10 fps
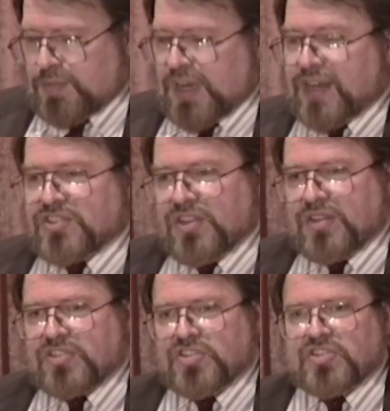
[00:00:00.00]
But I
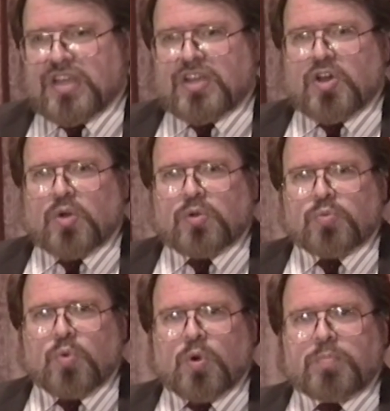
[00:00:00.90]
said this is a
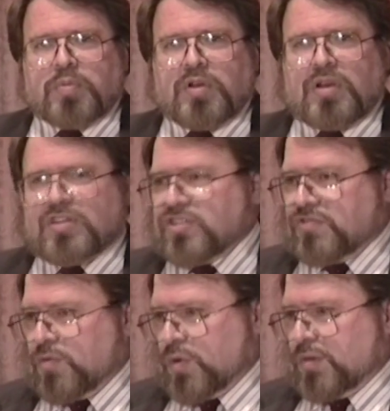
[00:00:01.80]
Cold War plus
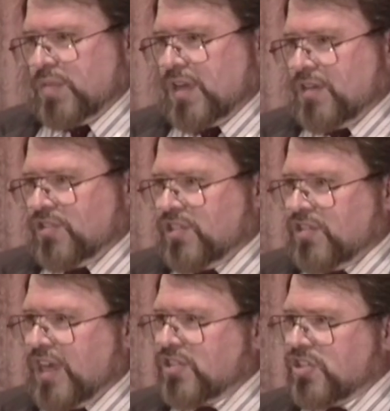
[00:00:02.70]
foreign policy. It's
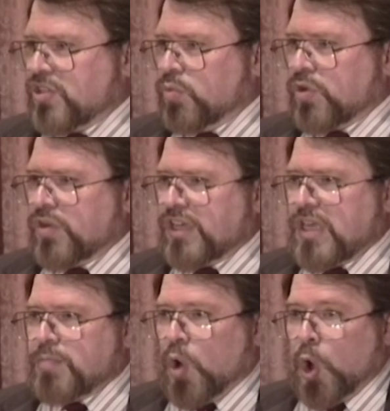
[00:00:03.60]
not just that we're going to
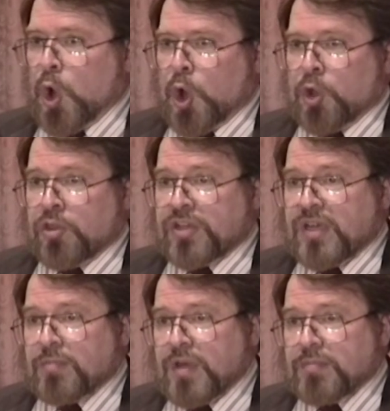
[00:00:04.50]
keep all the
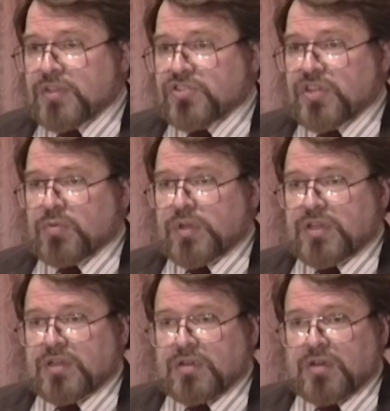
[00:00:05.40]
commitments that
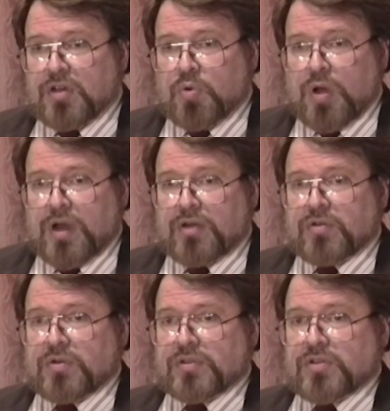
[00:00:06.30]
we acquire
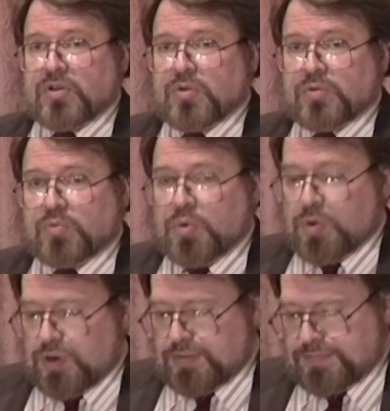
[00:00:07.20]
during the Cold
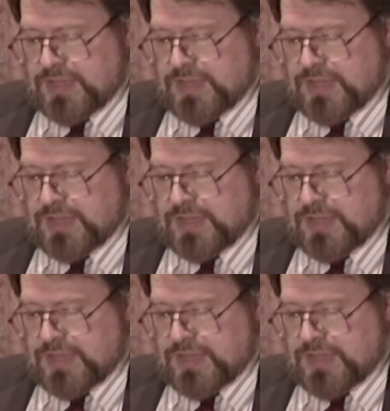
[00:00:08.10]
War.